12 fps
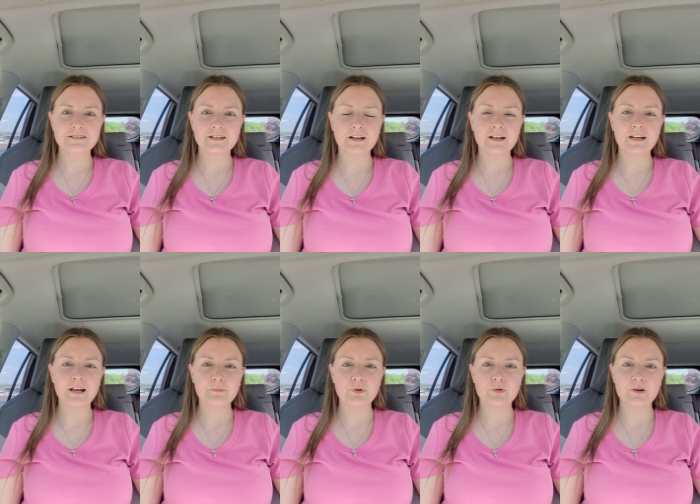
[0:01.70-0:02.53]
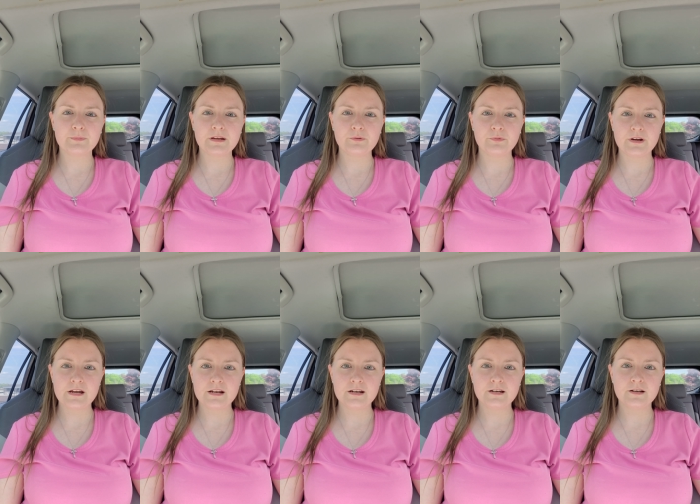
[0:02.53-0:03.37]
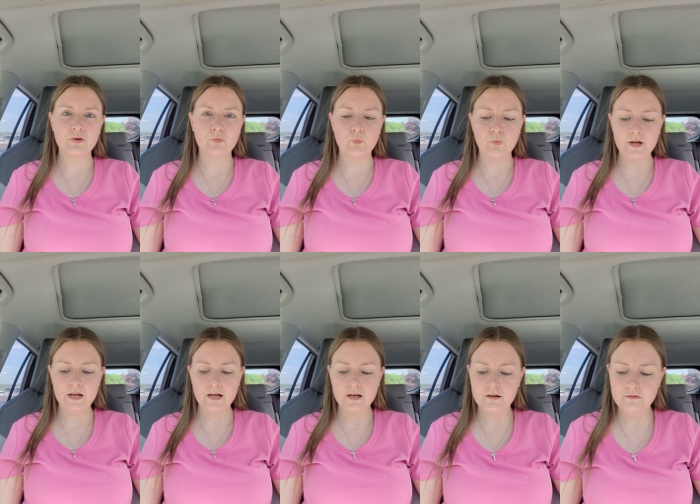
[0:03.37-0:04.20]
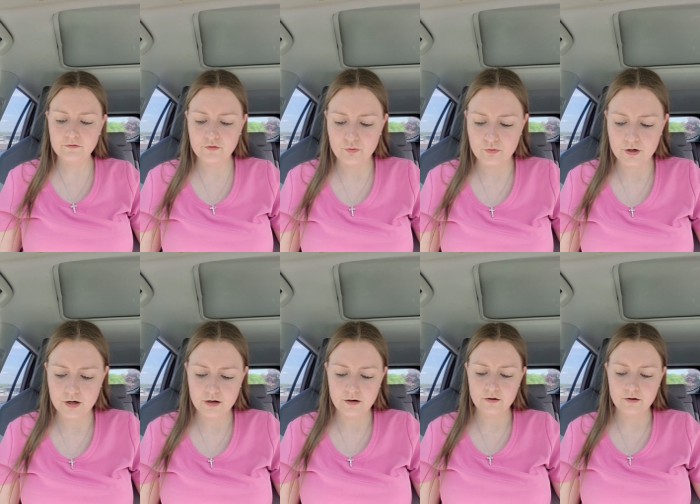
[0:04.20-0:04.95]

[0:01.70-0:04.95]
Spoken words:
Today I'm going to be reading week 4,